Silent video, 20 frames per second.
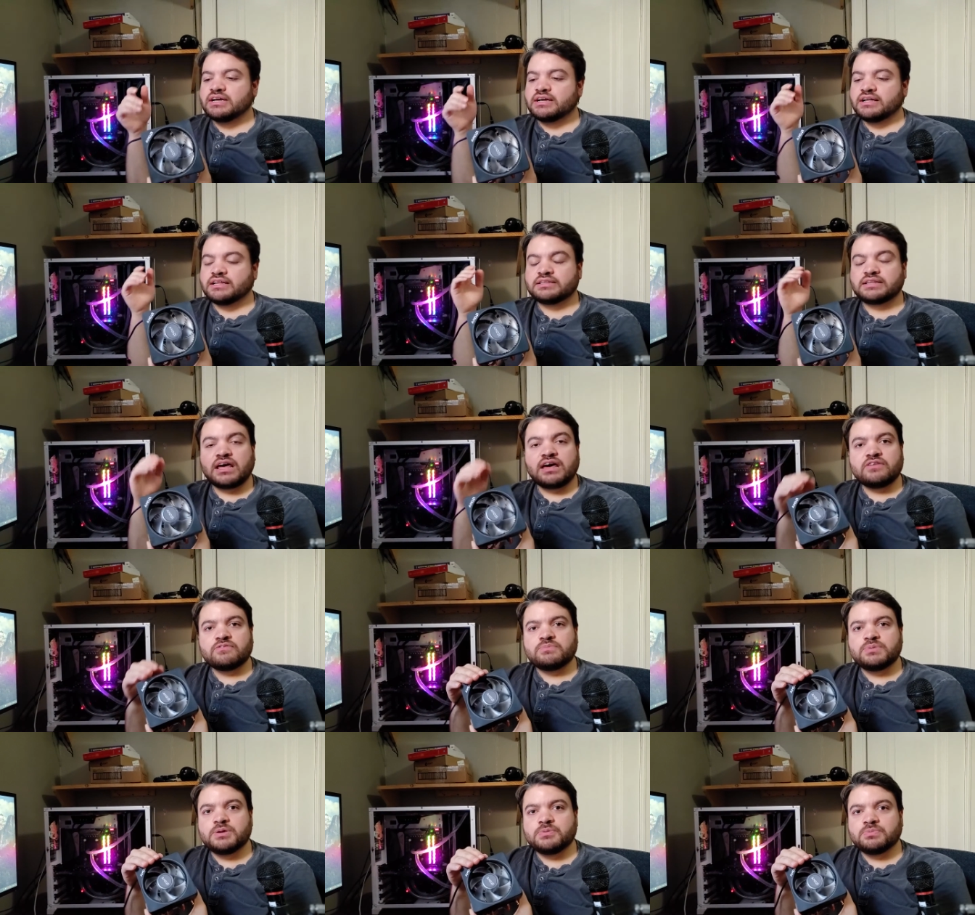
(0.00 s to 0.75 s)
A lot
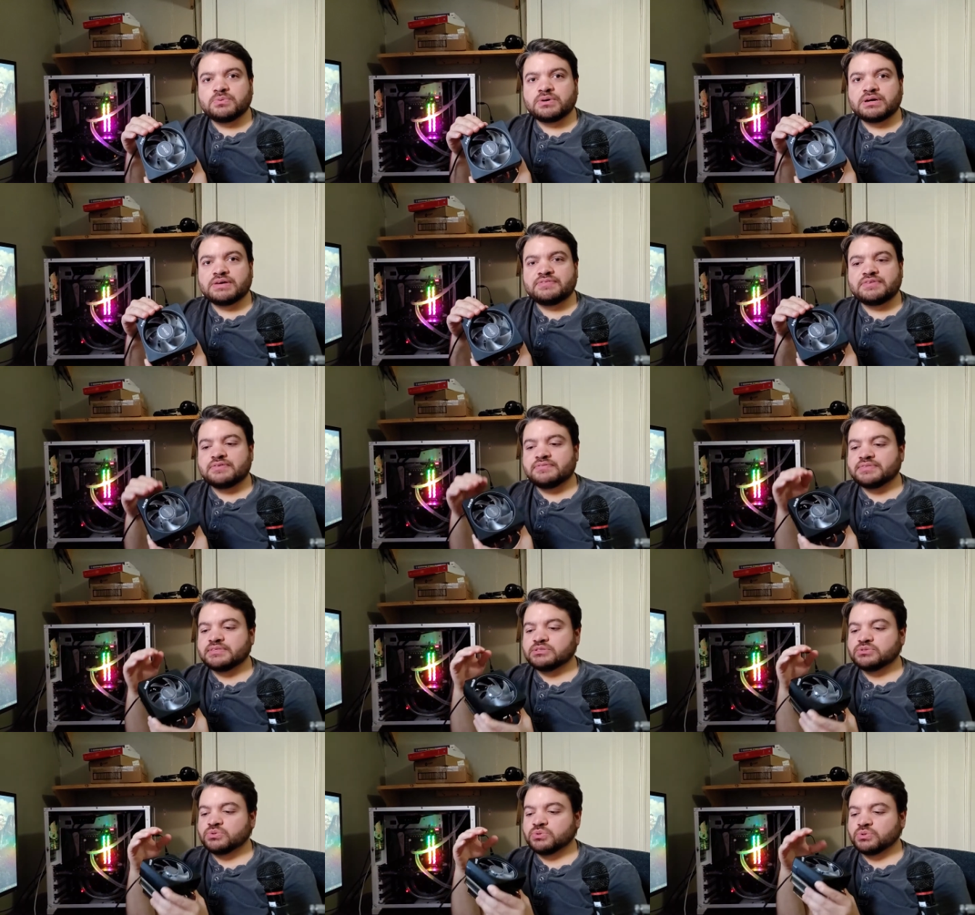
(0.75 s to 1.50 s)
of people have given
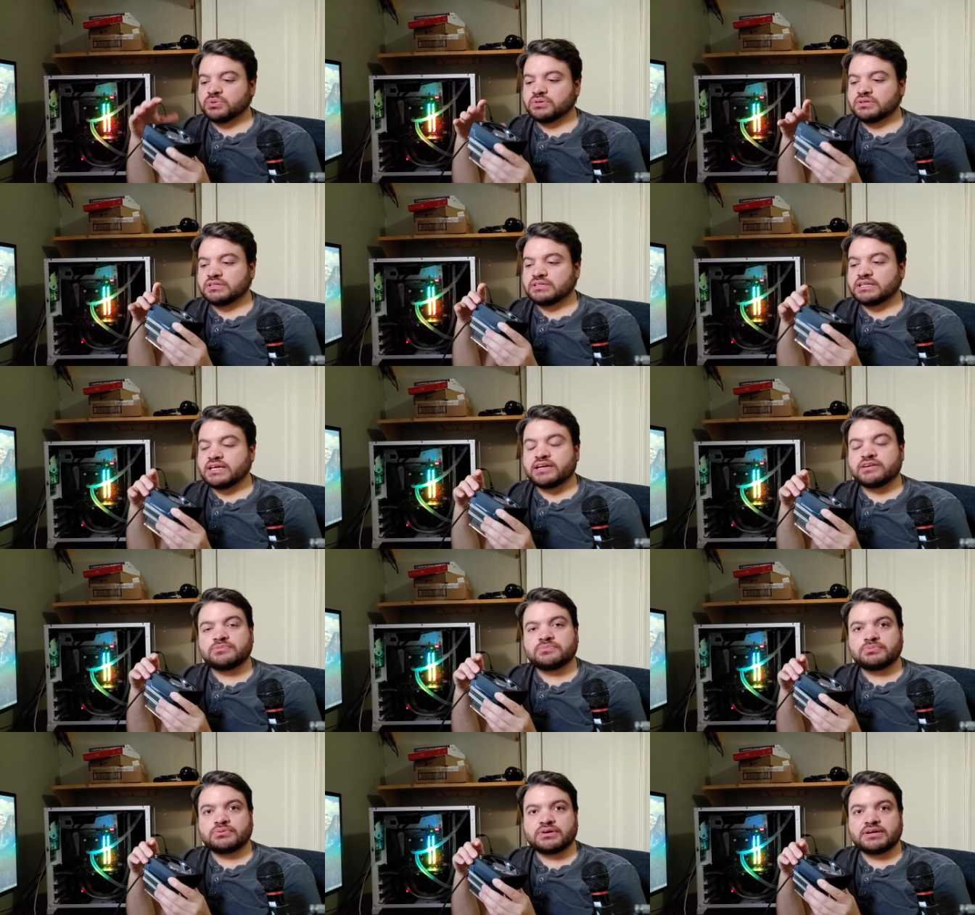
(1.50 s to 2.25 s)
this cooler a lot
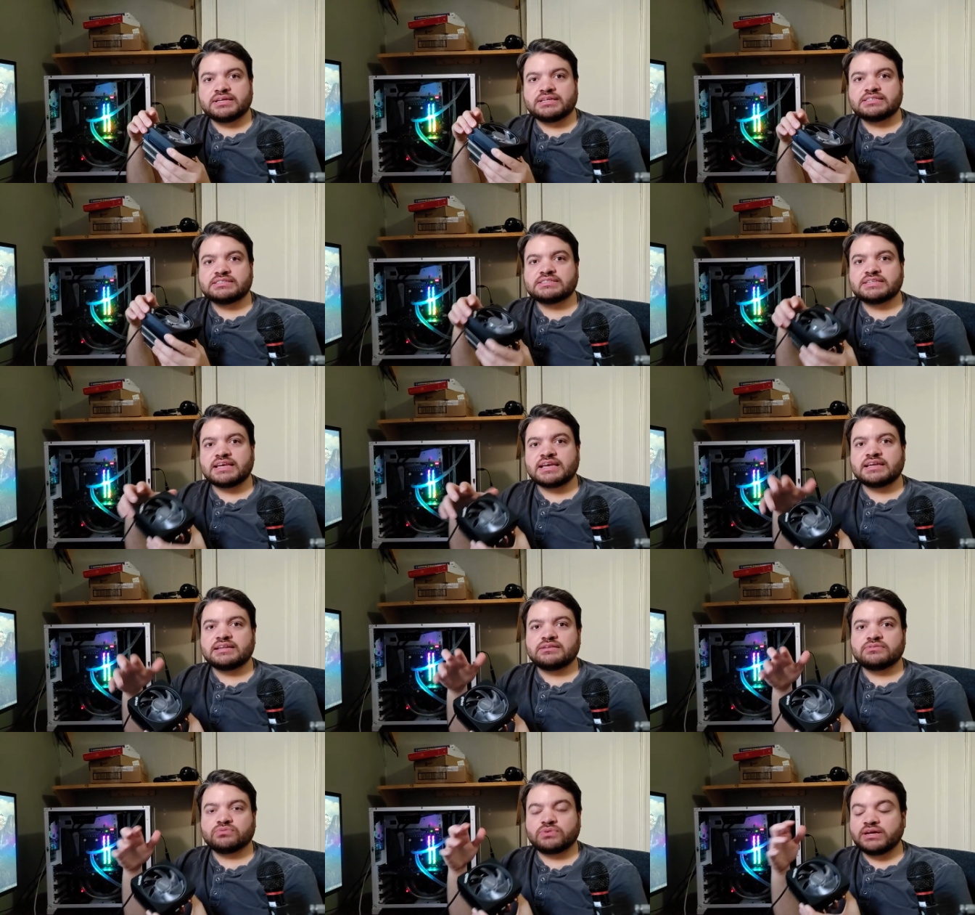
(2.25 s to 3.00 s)
of praise,
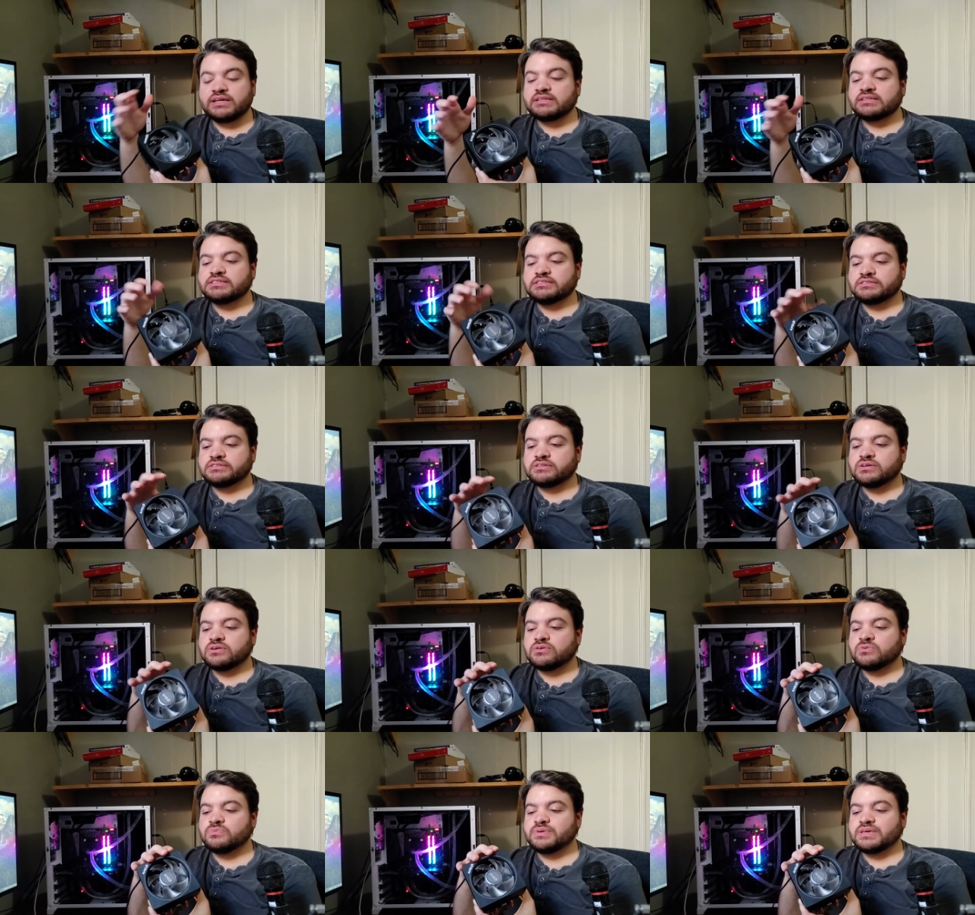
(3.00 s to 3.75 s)
and rightly
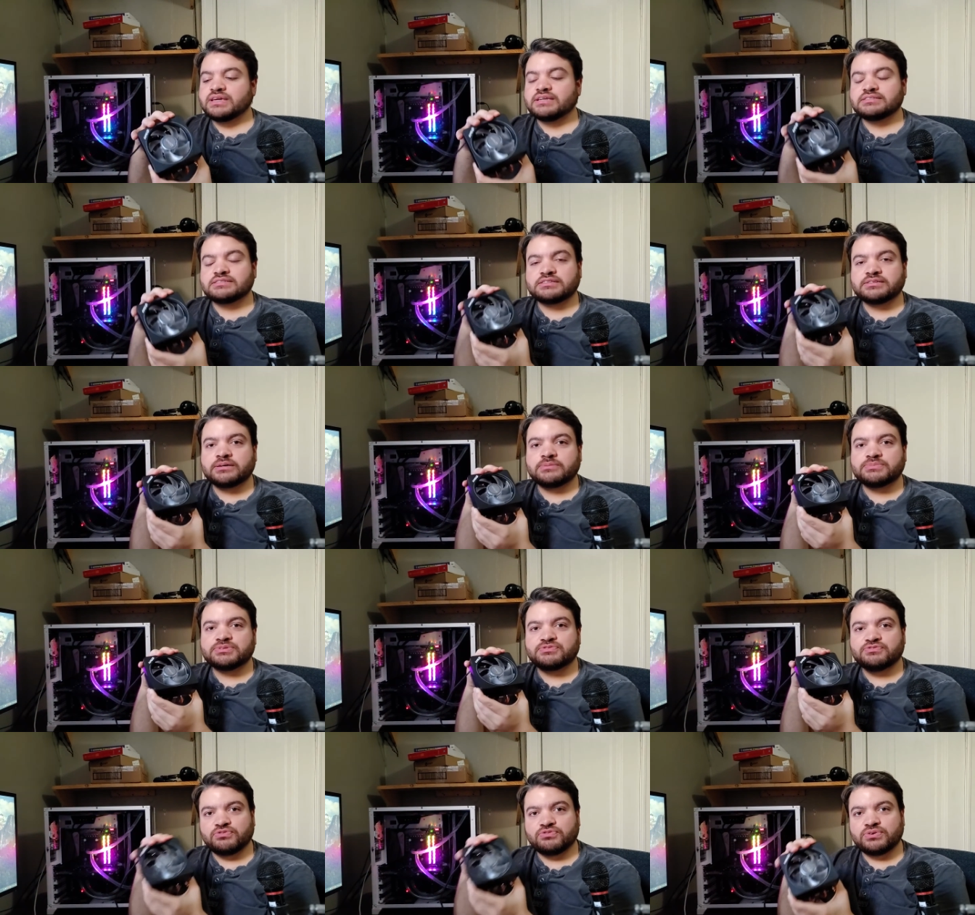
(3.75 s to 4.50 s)
so, because it
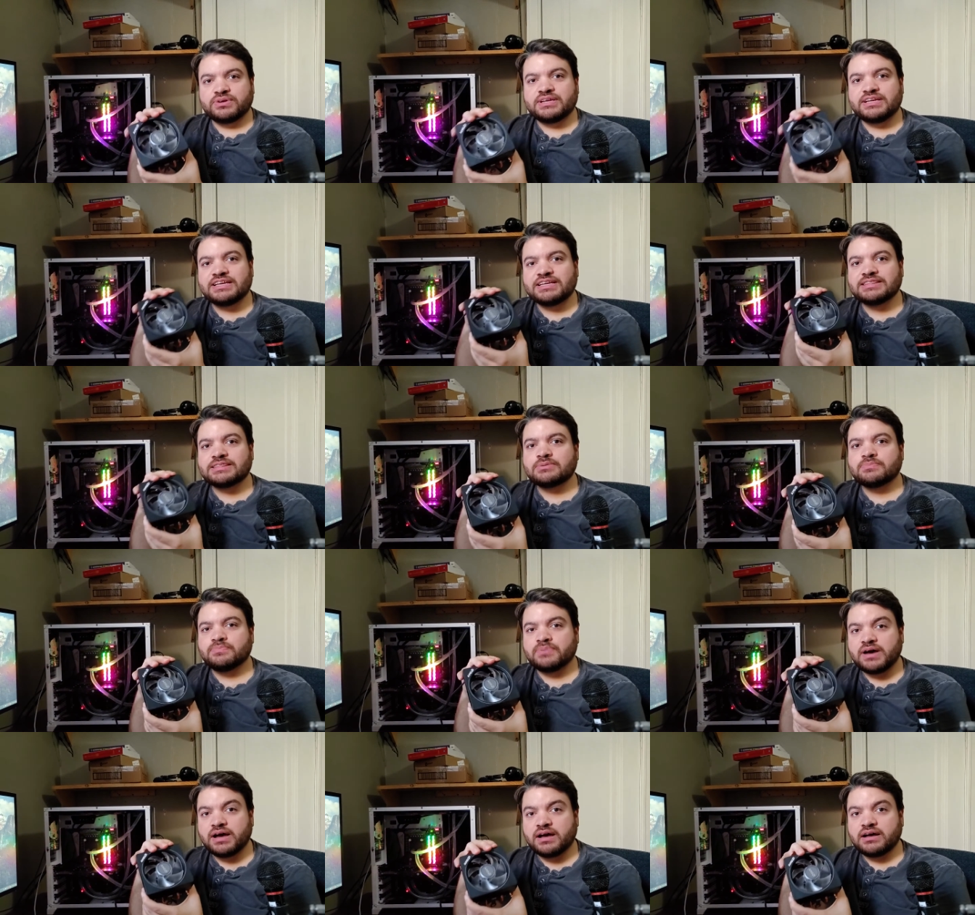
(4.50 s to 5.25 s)
comes free in the
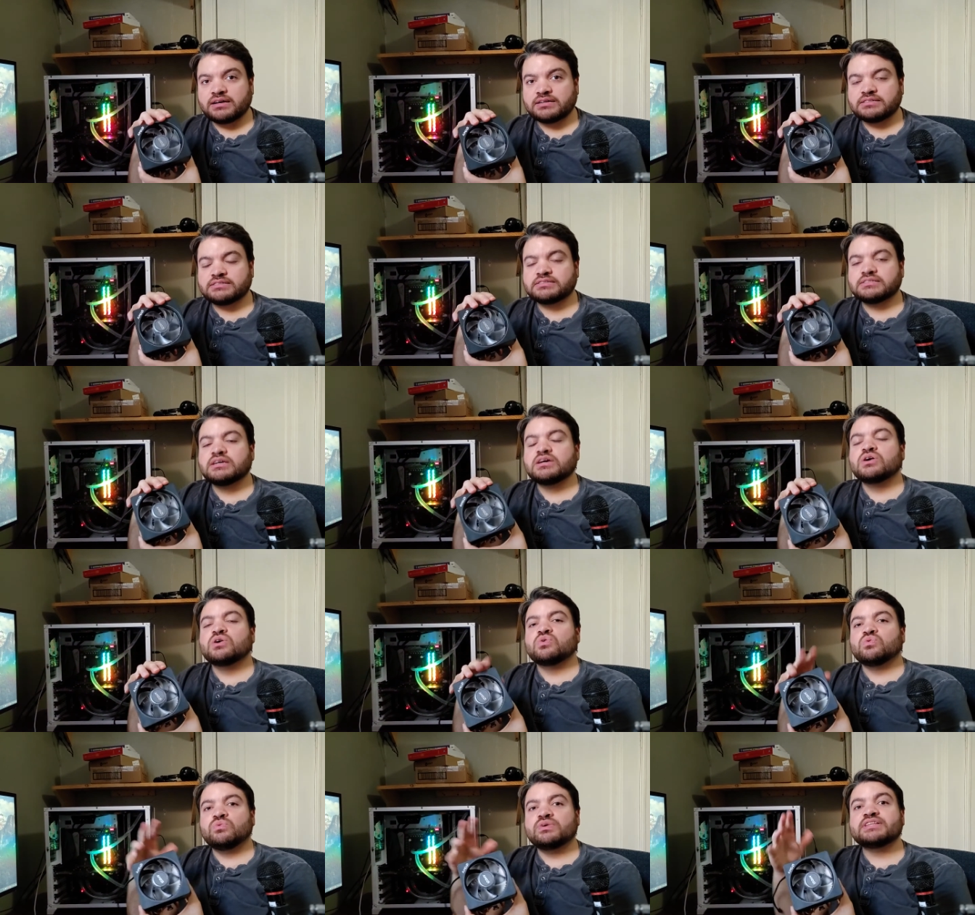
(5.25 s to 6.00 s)
box
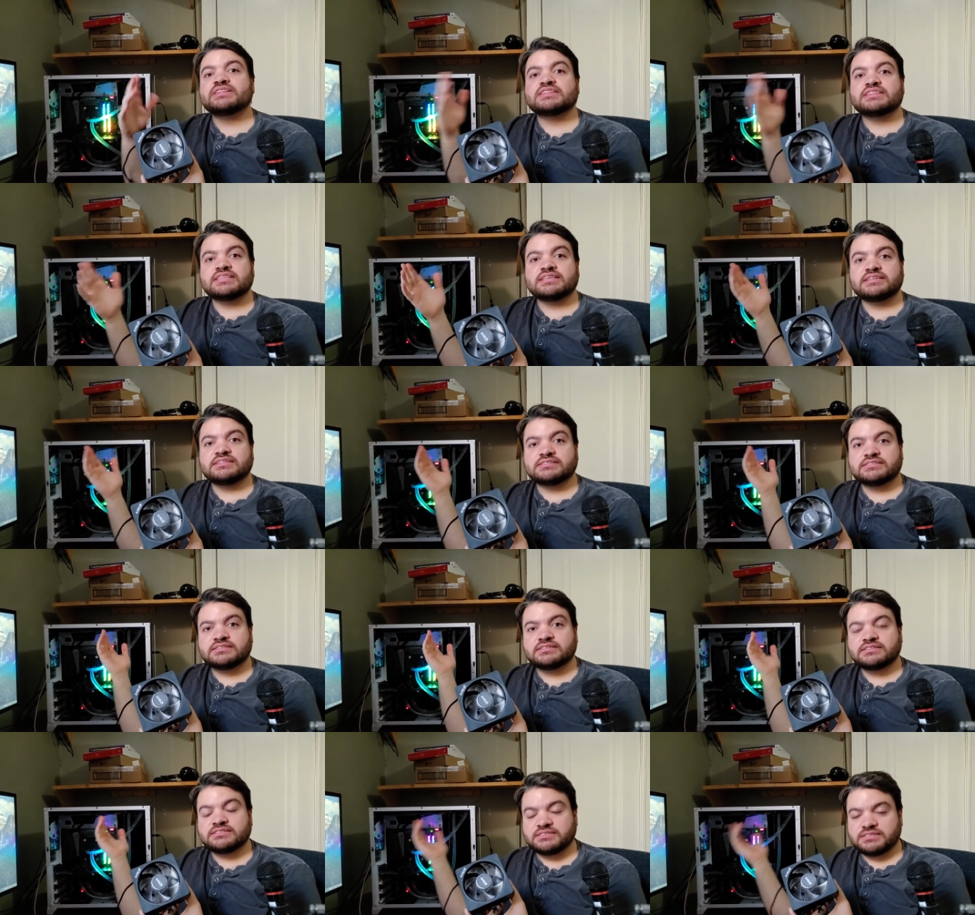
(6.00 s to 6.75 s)
with
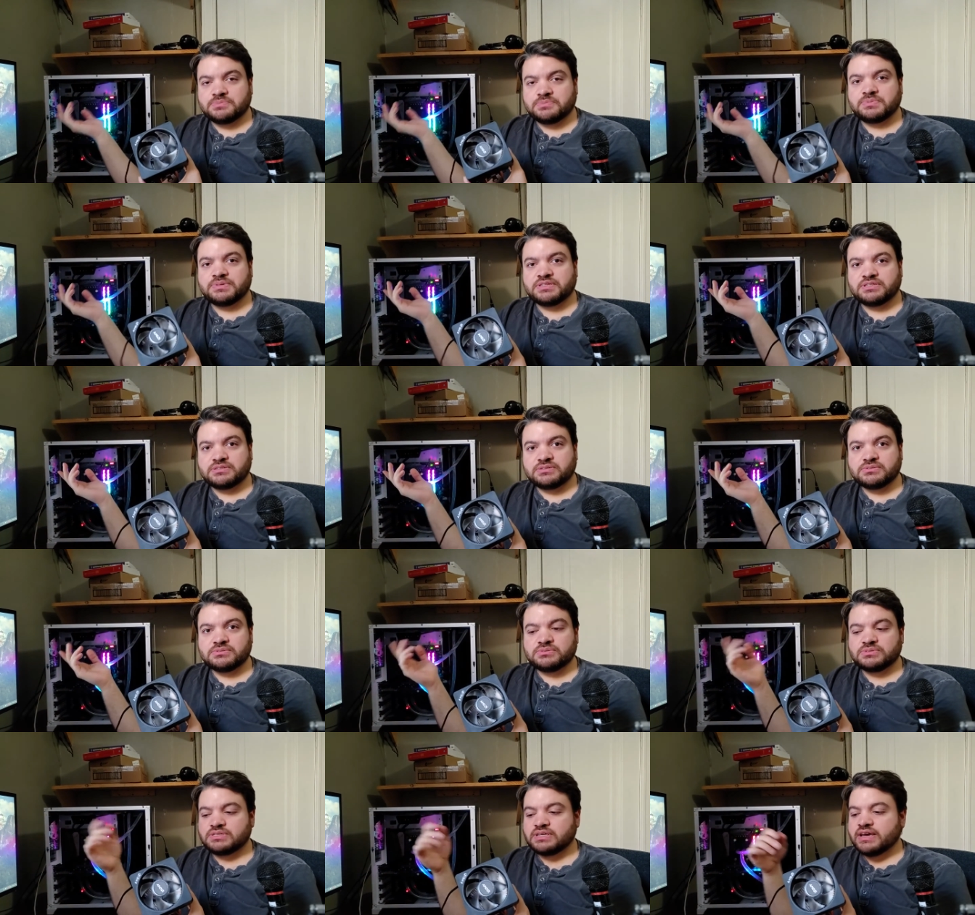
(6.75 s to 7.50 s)
these
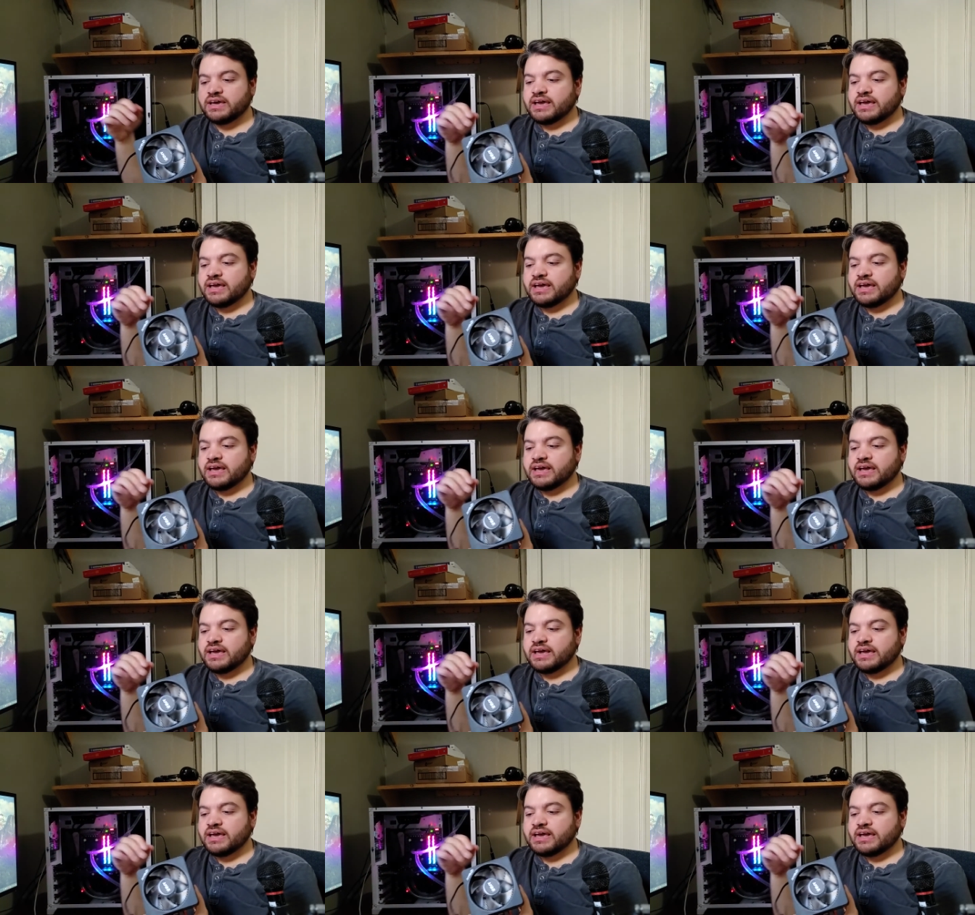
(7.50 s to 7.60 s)
CPUs.